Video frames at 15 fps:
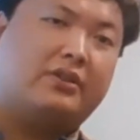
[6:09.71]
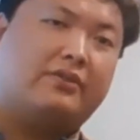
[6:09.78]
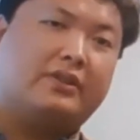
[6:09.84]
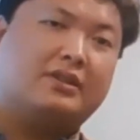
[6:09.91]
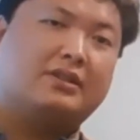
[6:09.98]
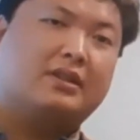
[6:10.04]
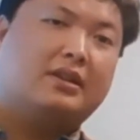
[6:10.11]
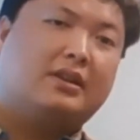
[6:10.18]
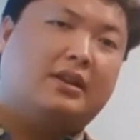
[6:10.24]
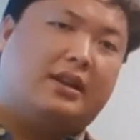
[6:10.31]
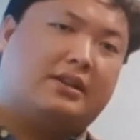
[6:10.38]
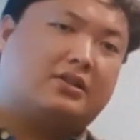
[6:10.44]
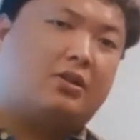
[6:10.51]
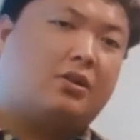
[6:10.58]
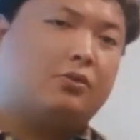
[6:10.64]
surface.
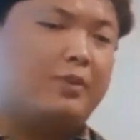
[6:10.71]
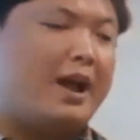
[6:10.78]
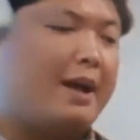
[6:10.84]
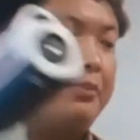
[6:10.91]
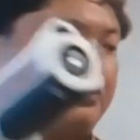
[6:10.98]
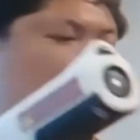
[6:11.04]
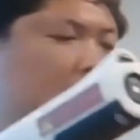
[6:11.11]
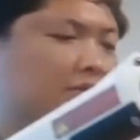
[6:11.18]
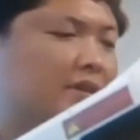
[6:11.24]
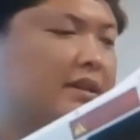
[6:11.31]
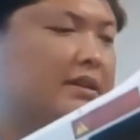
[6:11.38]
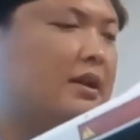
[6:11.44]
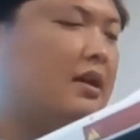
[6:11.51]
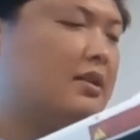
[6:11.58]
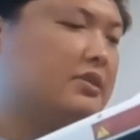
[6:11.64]
It's called wraparound
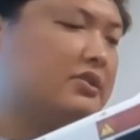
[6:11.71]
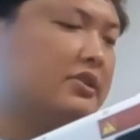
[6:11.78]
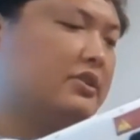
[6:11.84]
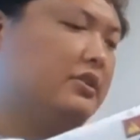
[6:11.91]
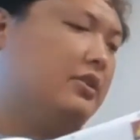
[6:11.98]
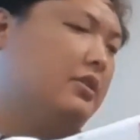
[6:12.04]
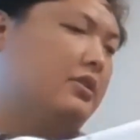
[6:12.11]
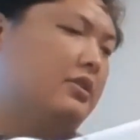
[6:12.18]
technology.